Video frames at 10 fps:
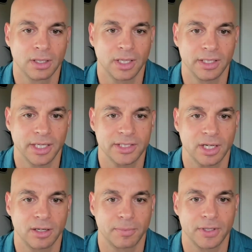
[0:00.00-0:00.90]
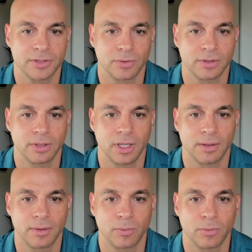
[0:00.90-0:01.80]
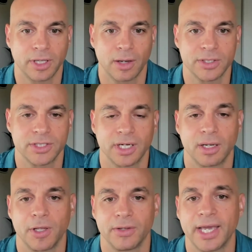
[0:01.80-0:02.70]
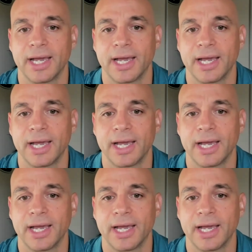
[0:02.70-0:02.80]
can they sell a person with KYC and ML?